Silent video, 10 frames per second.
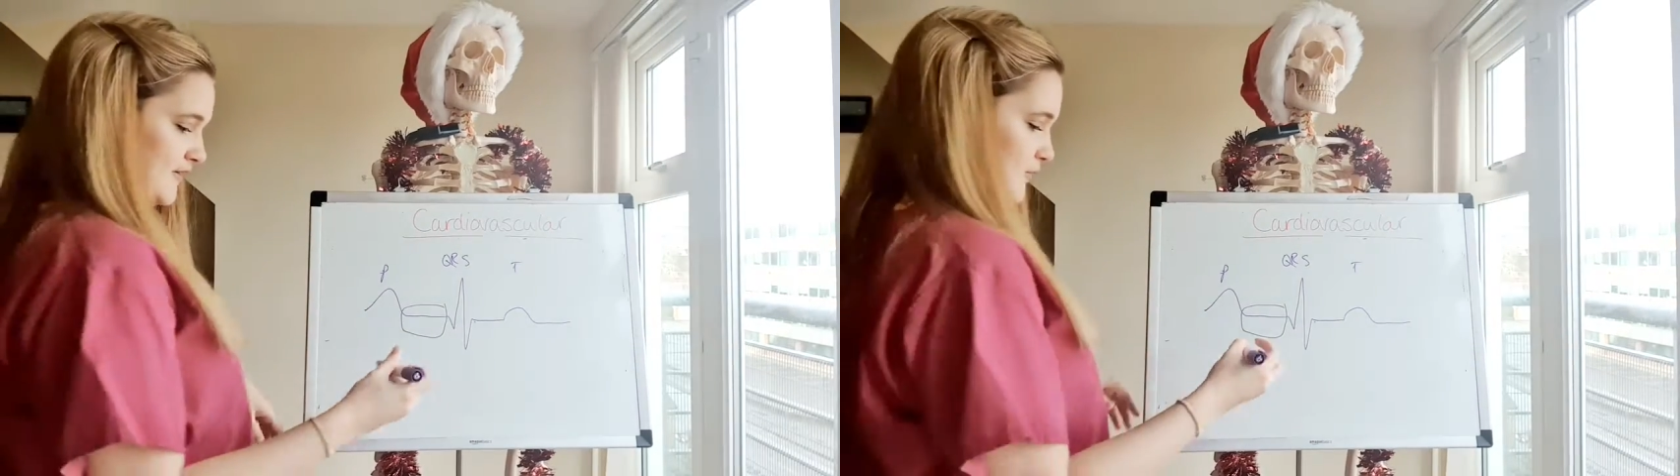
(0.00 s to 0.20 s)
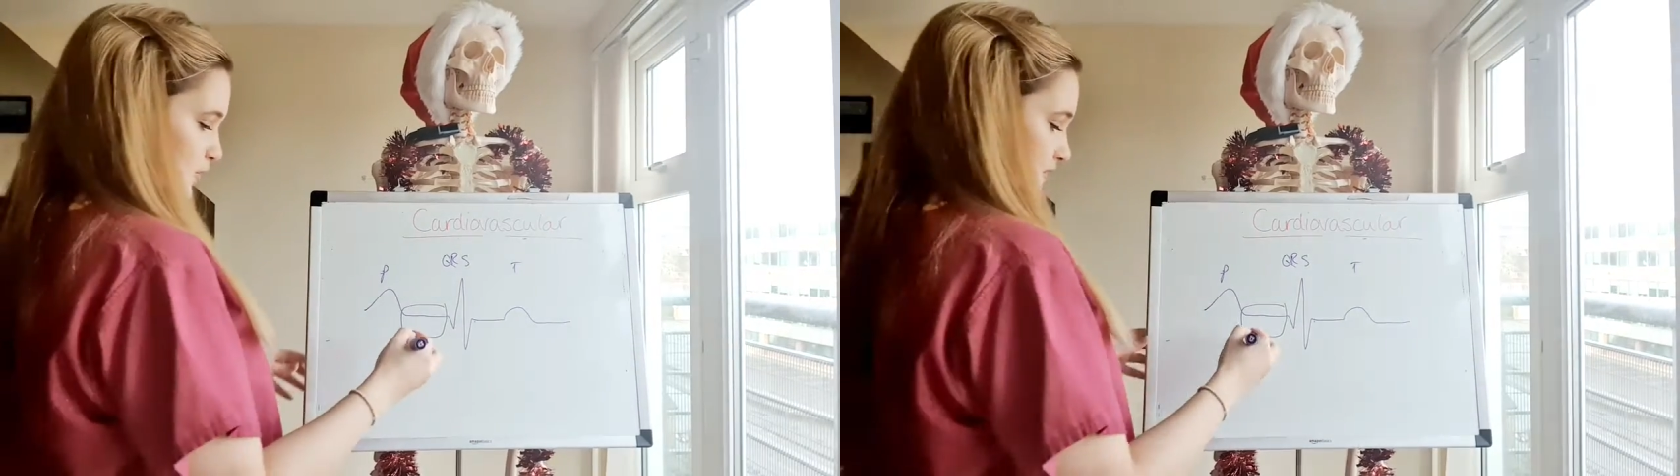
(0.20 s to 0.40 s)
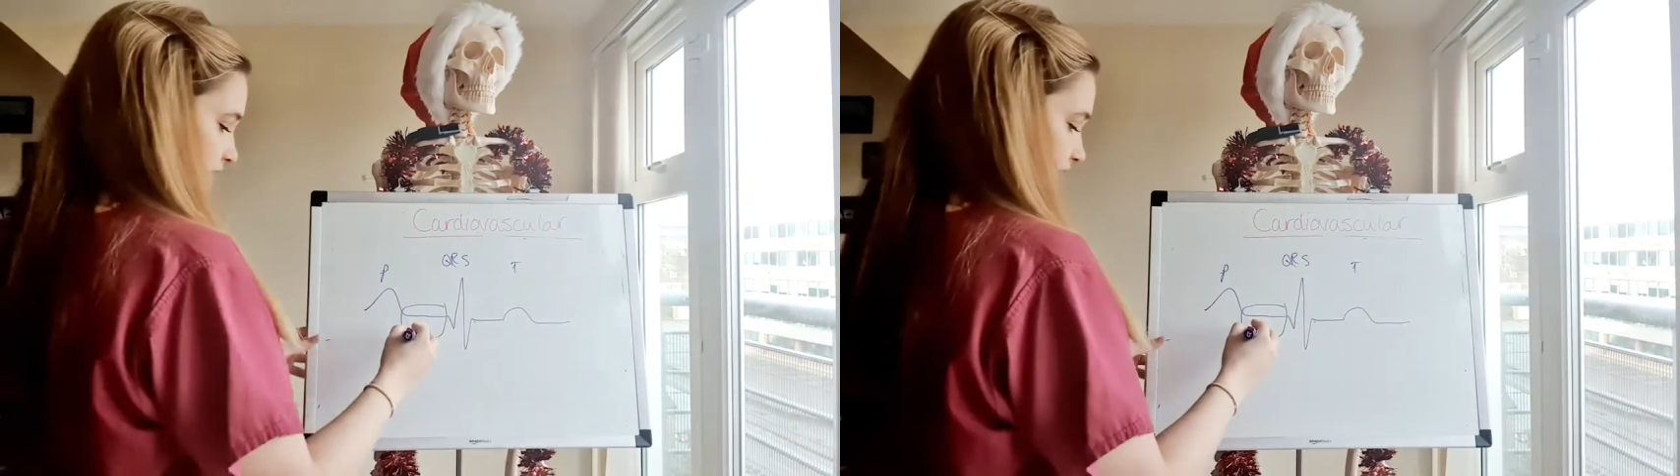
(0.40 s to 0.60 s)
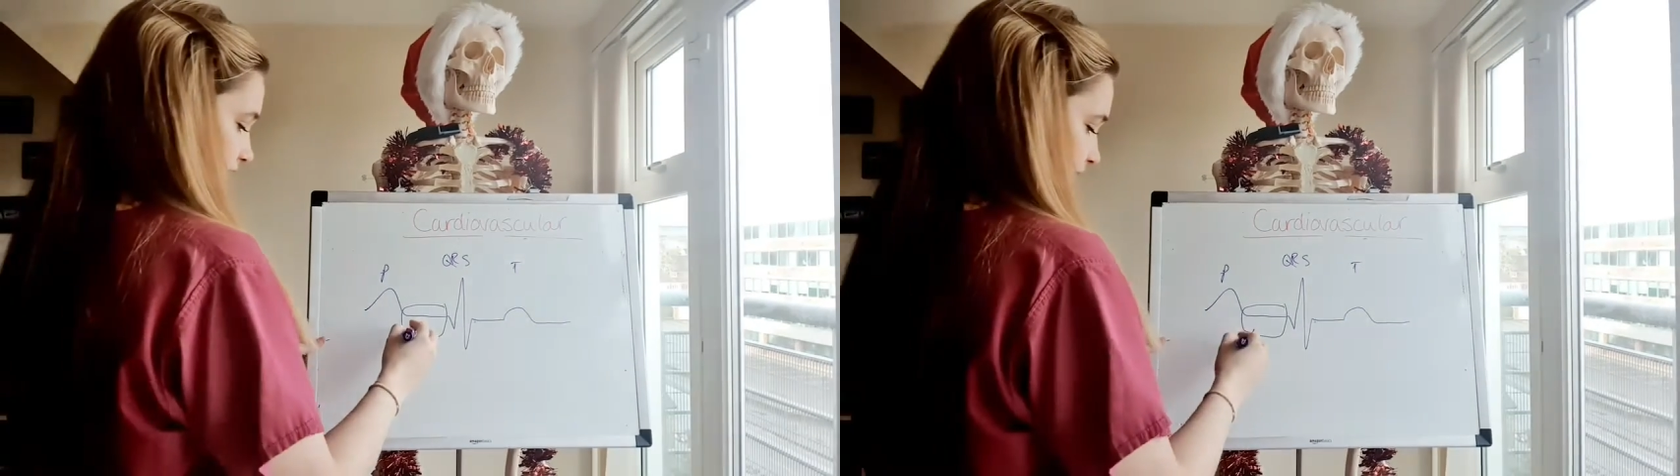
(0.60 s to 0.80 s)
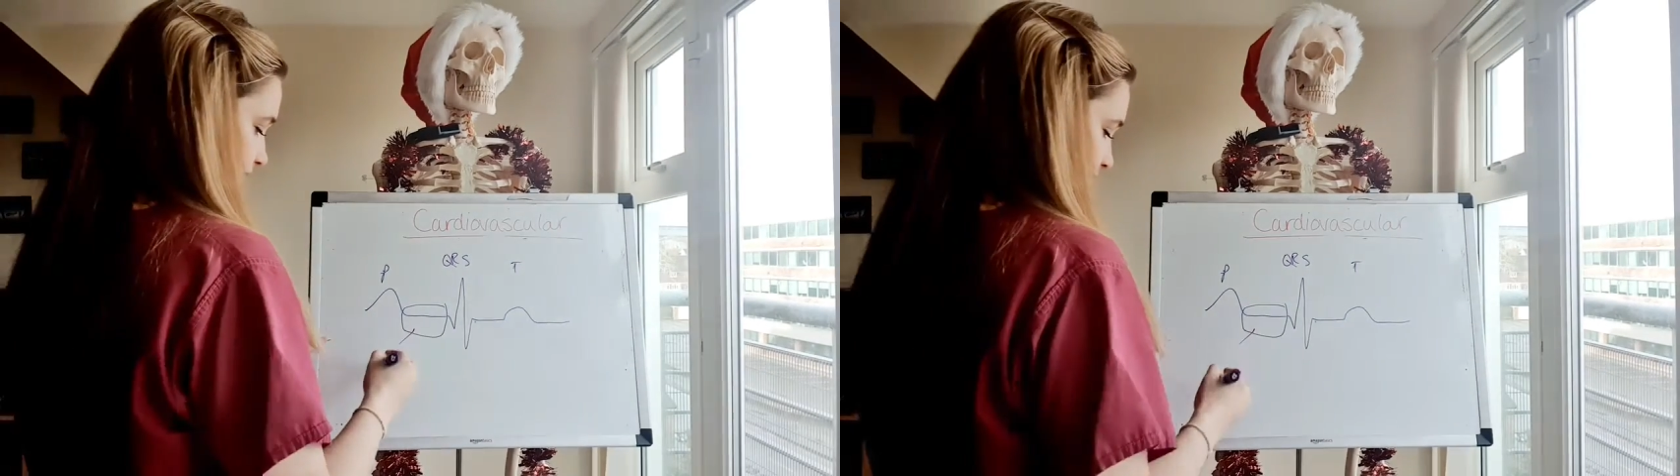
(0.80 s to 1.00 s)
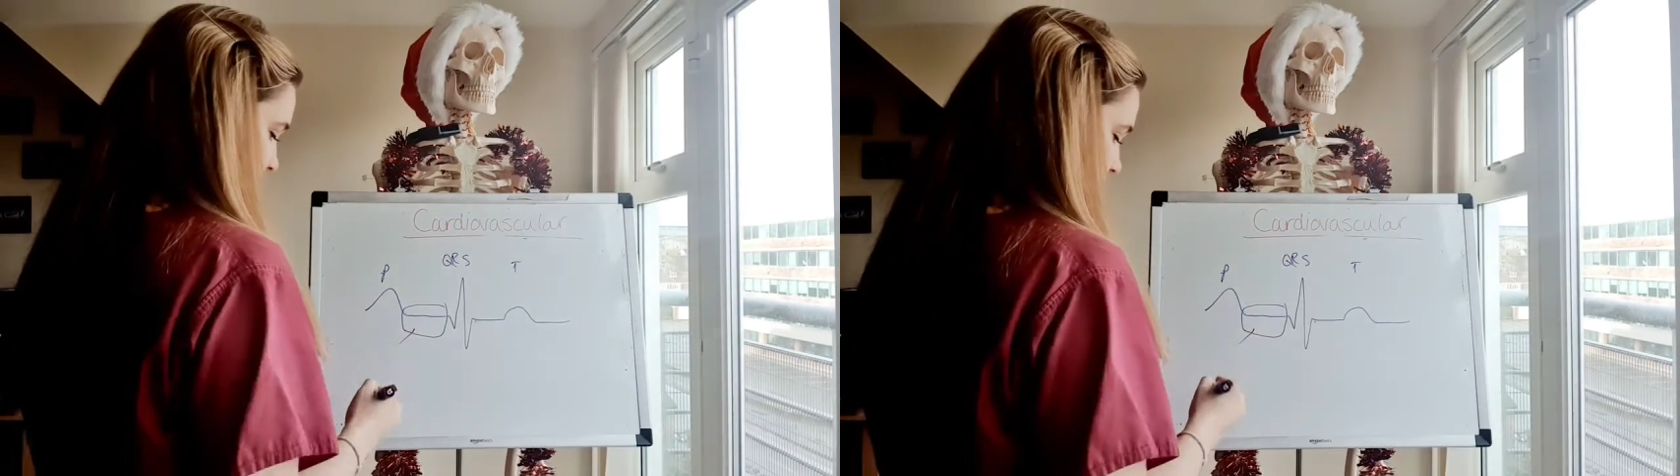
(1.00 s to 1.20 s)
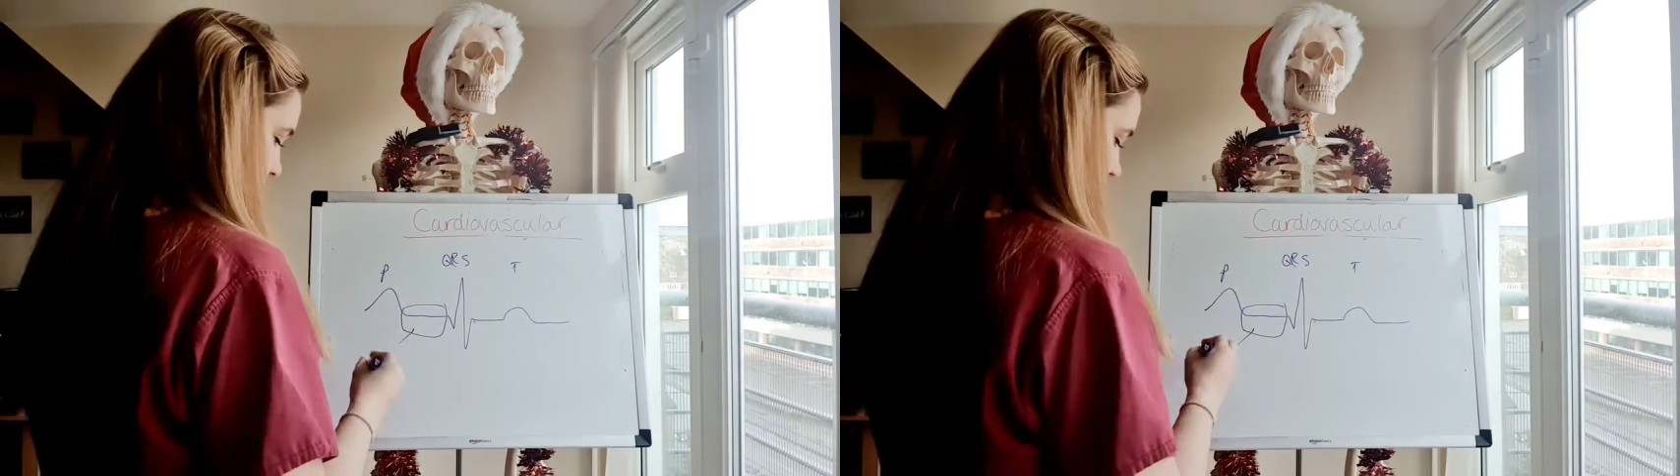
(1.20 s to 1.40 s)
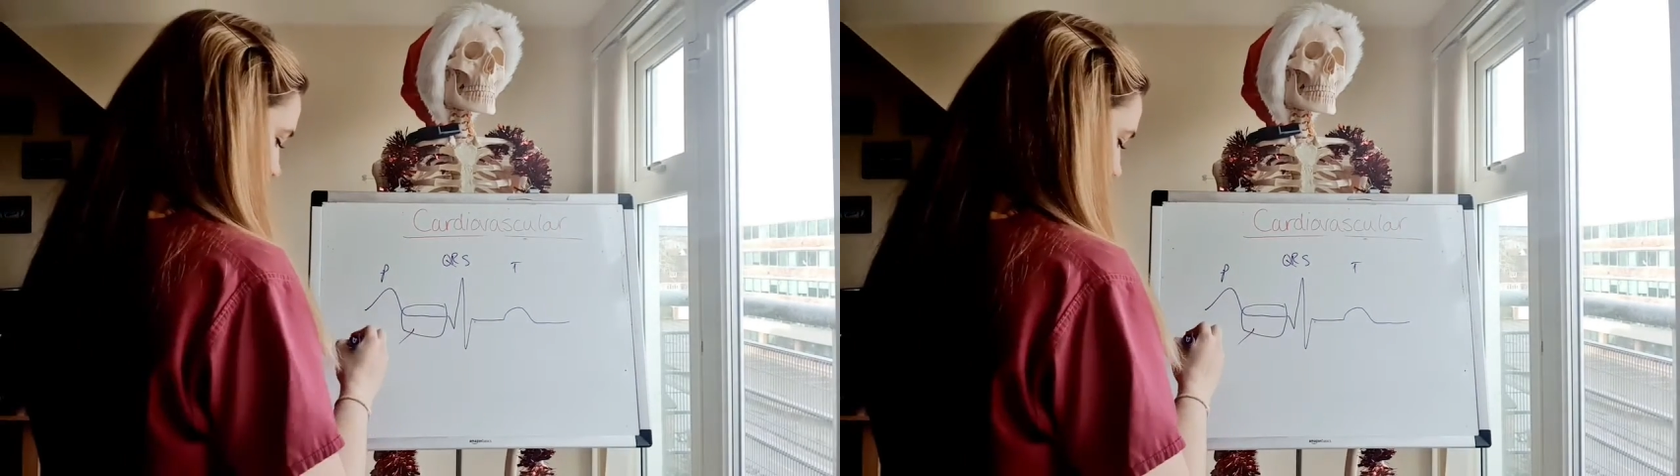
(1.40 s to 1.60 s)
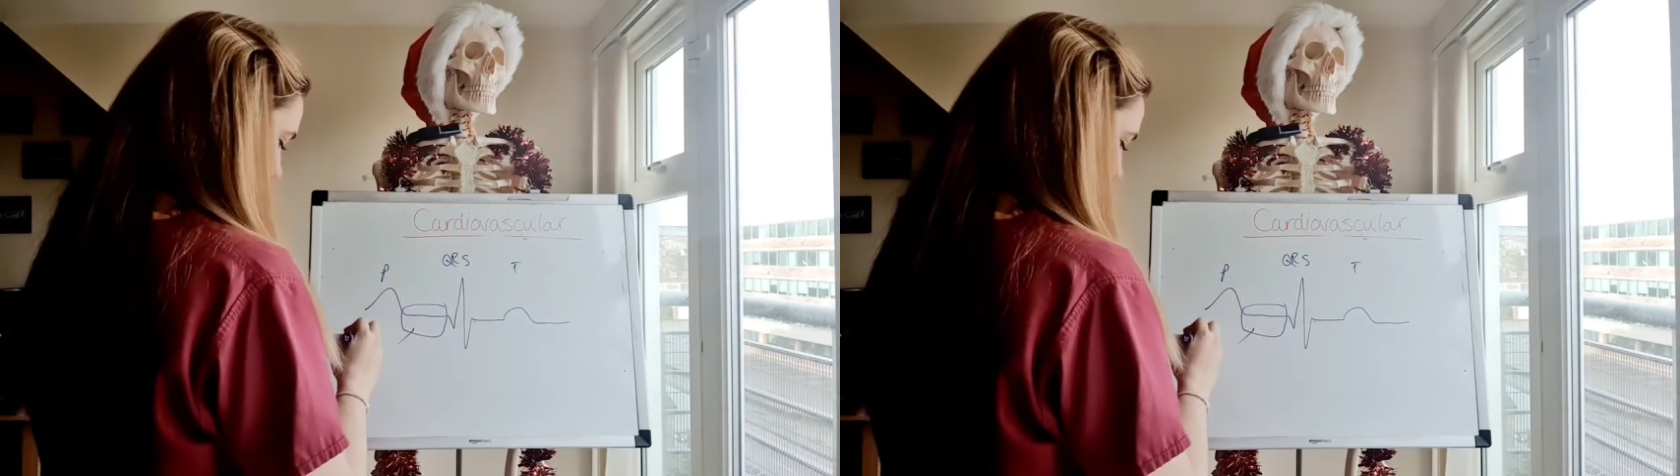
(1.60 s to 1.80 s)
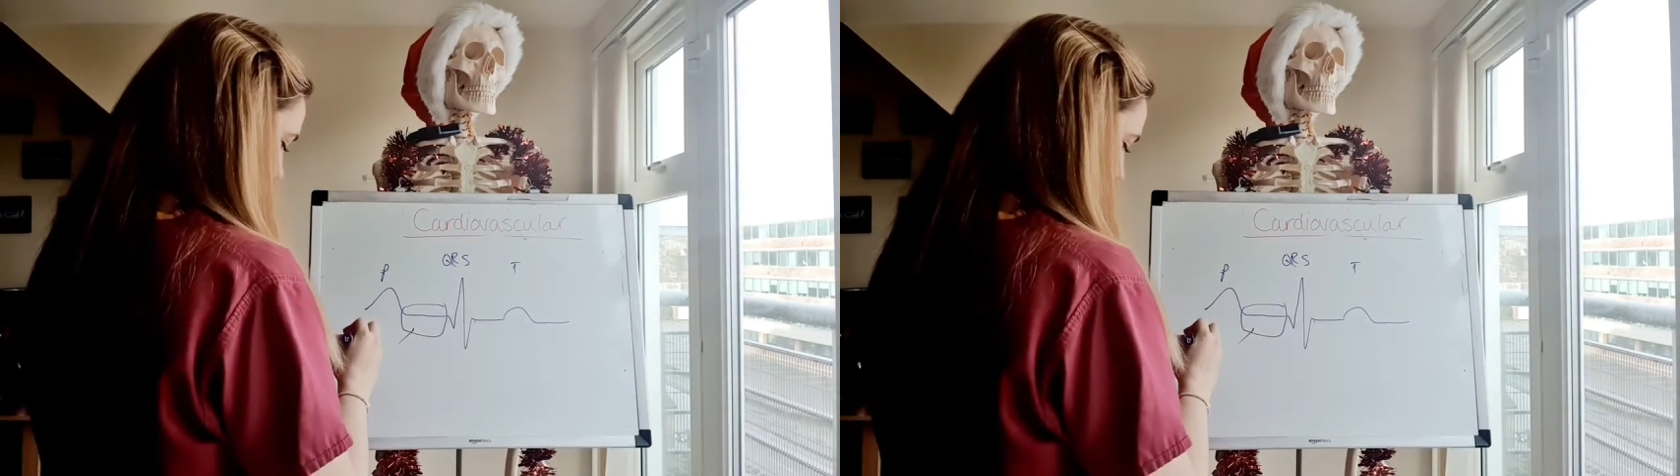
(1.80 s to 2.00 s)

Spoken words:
one thing. So we've got some sort